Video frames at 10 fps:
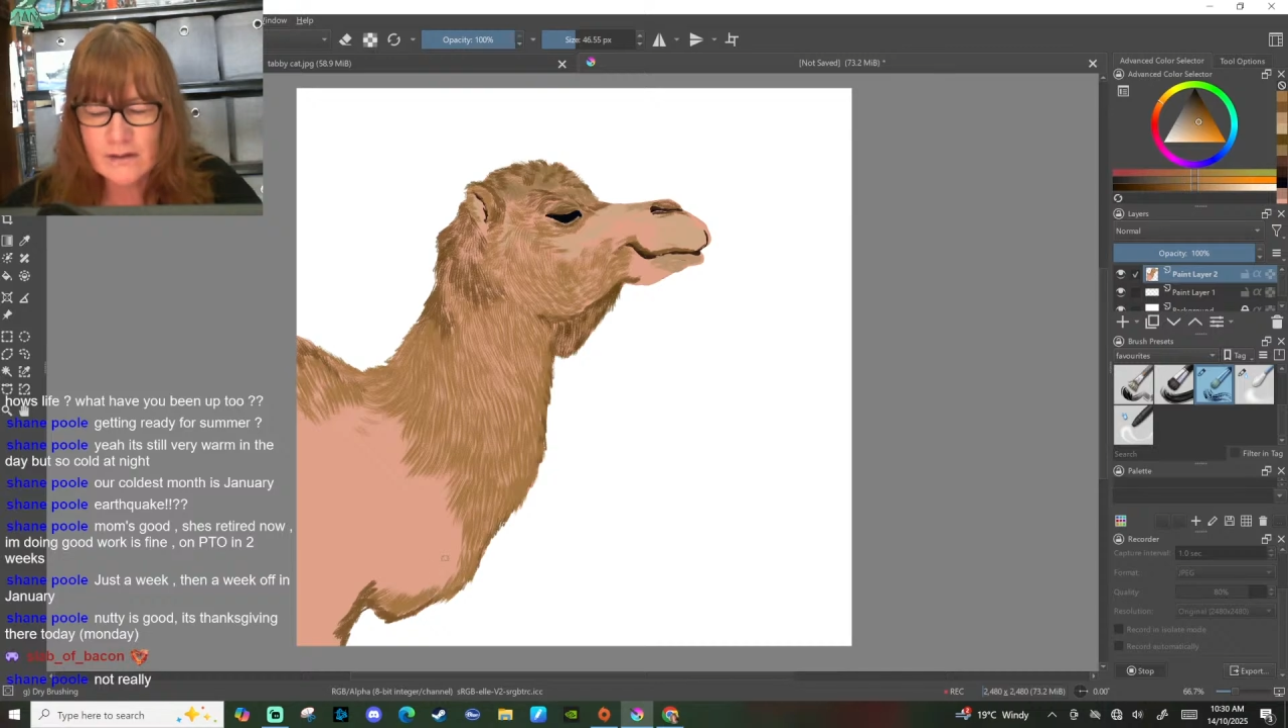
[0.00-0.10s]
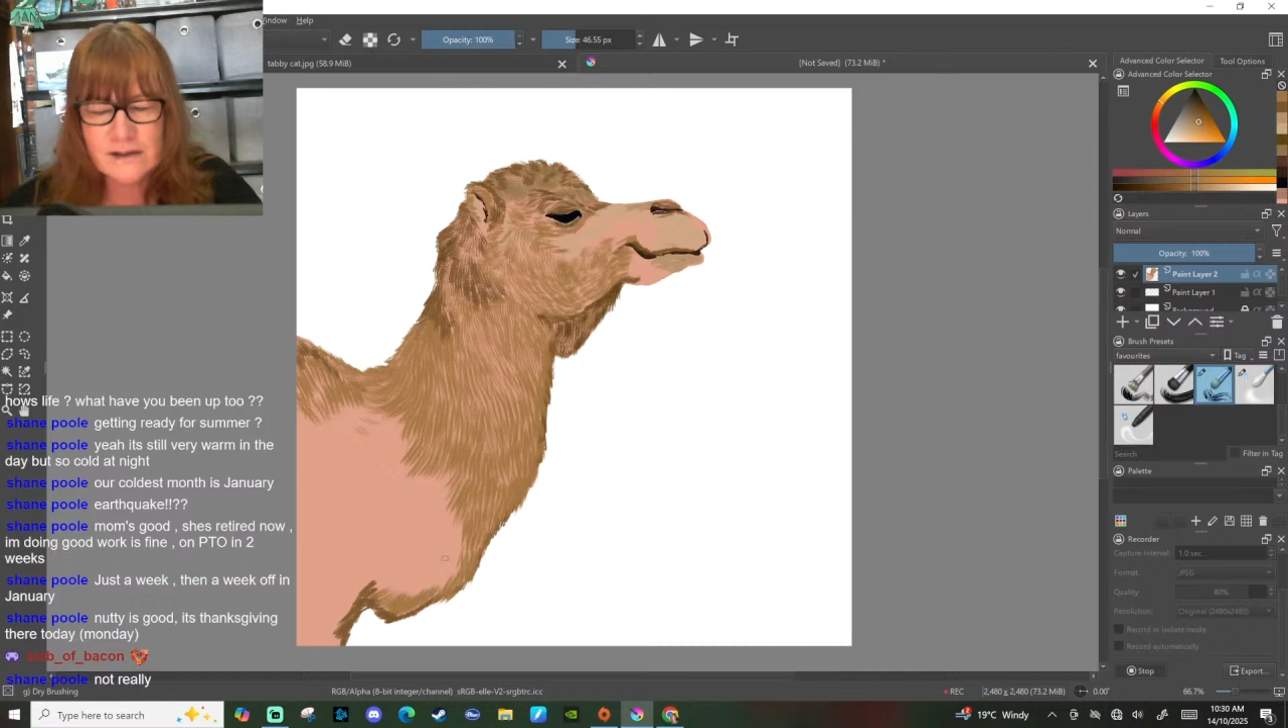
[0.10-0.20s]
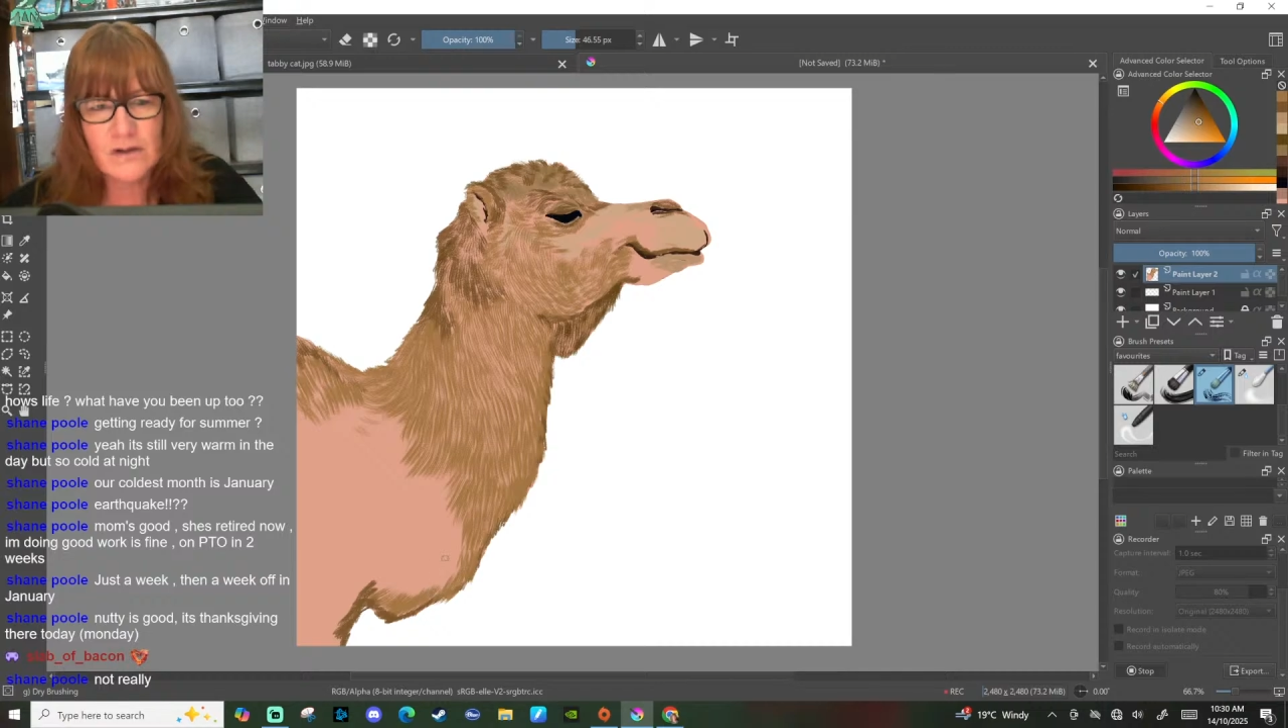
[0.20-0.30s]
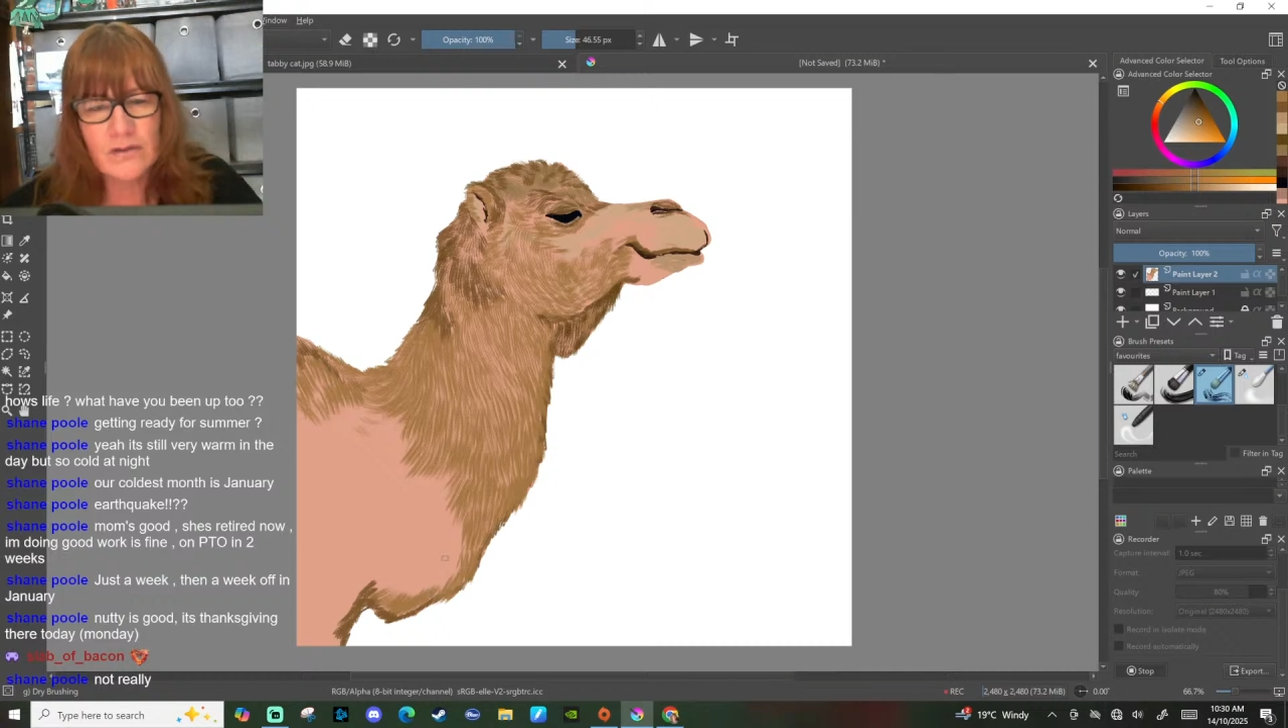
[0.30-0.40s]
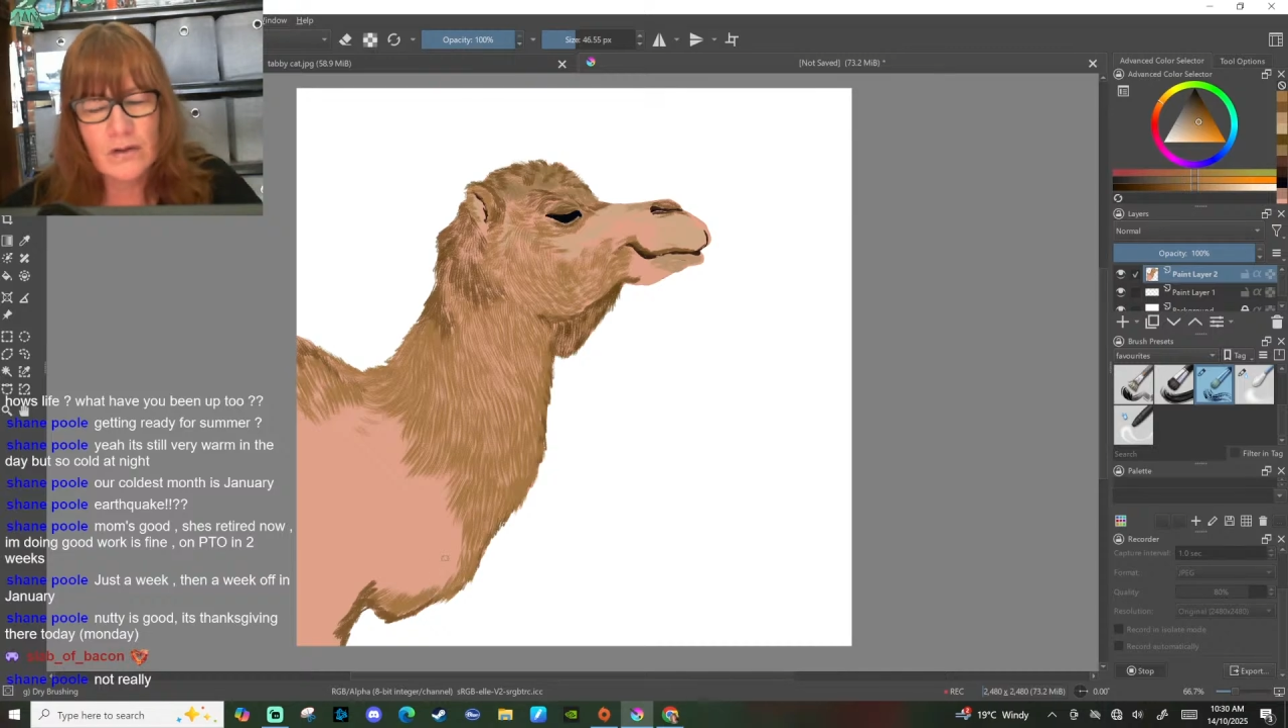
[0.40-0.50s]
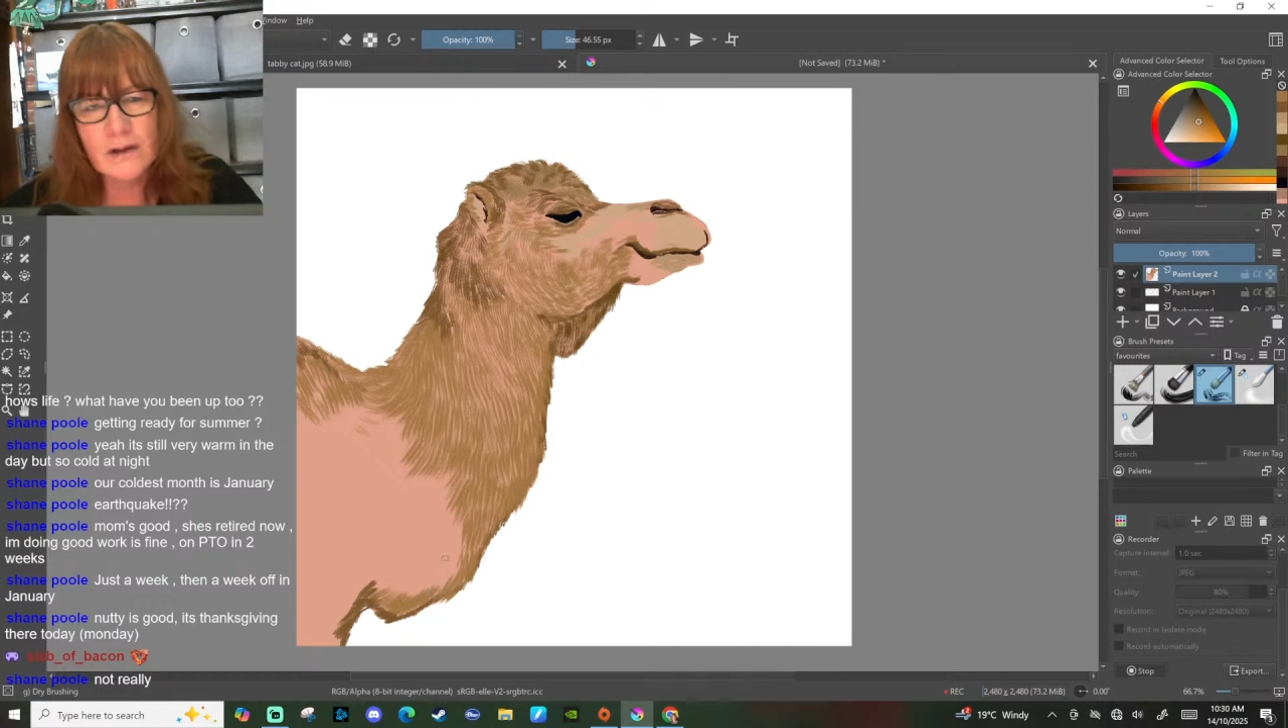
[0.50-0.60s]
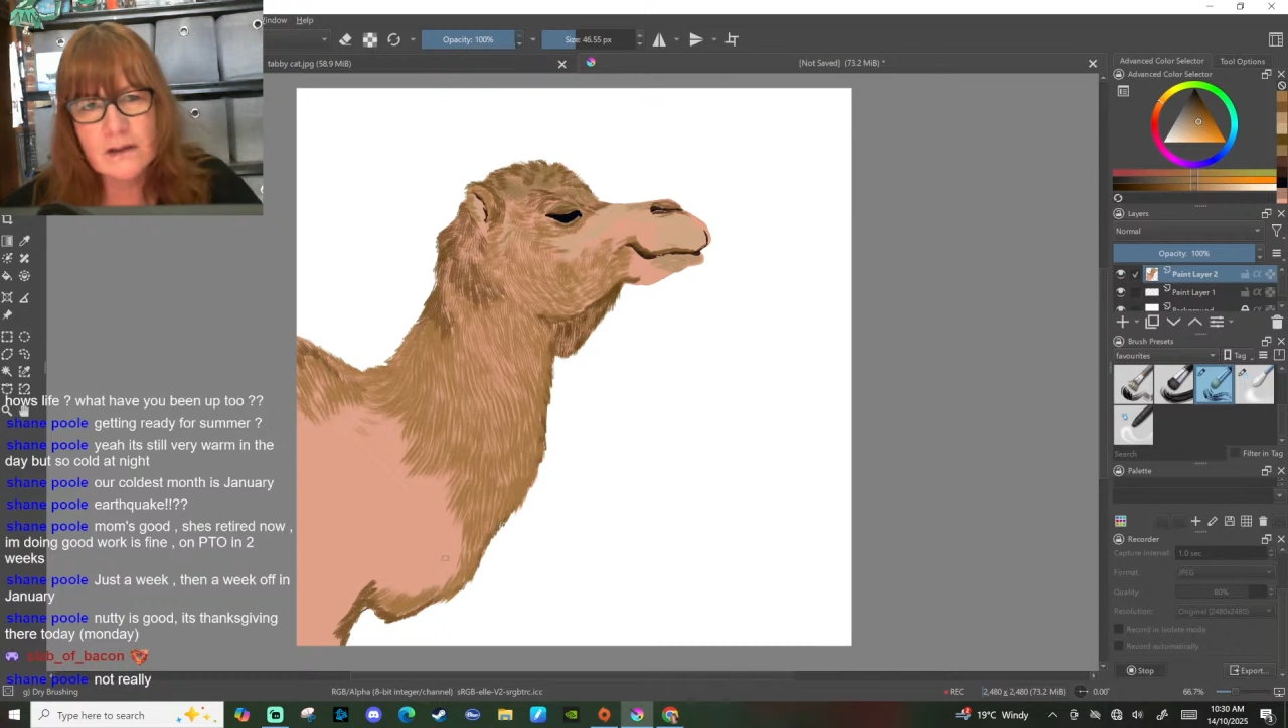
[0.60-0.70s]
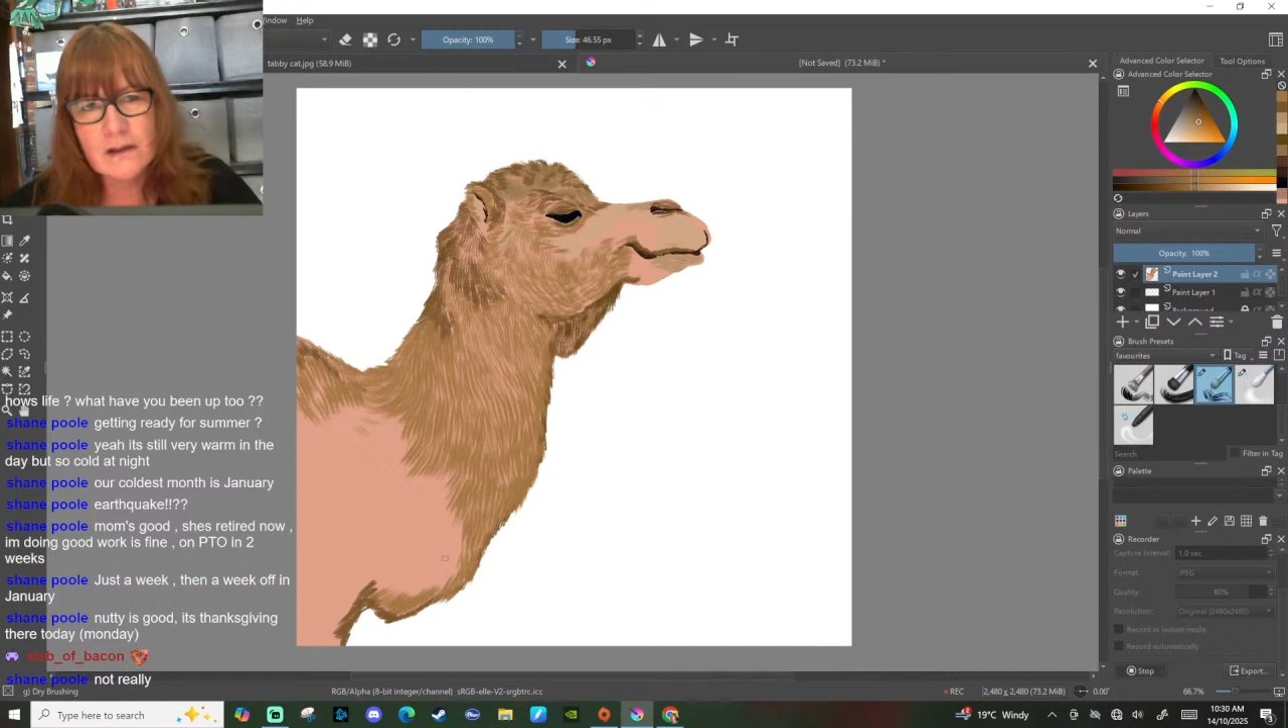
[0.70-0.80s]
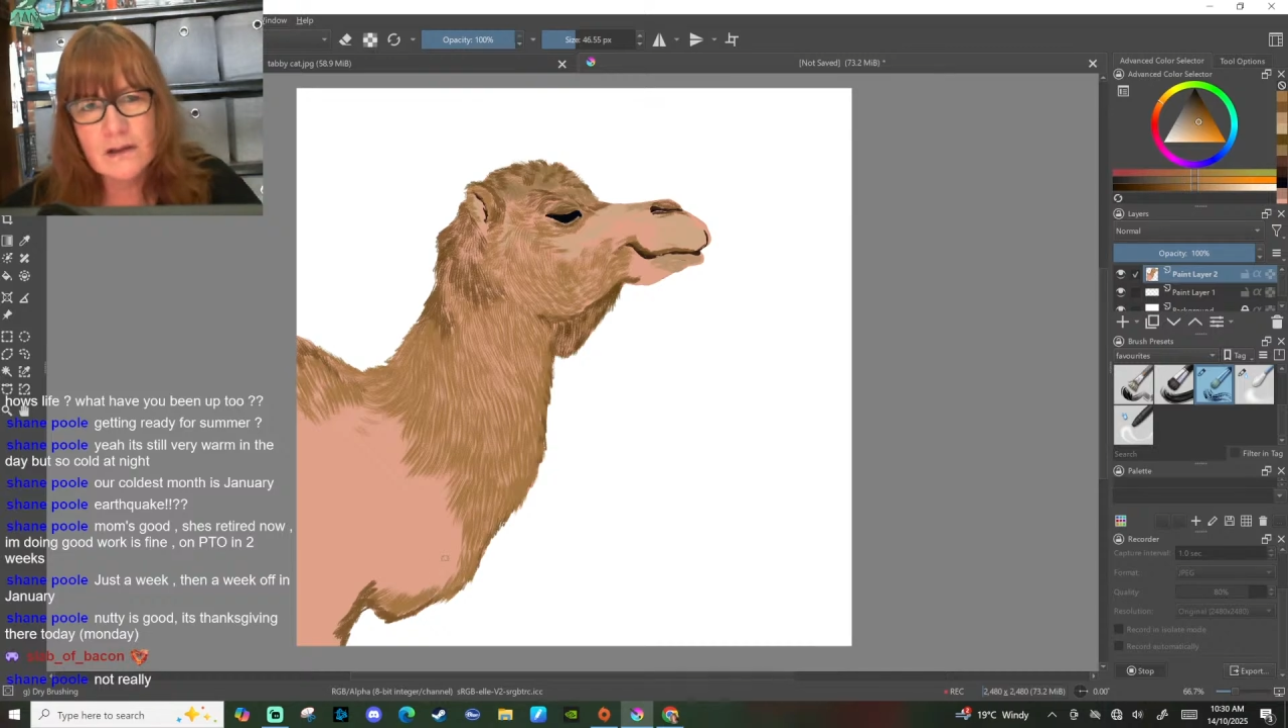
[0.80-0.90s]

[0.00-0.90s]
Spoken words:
that's not right.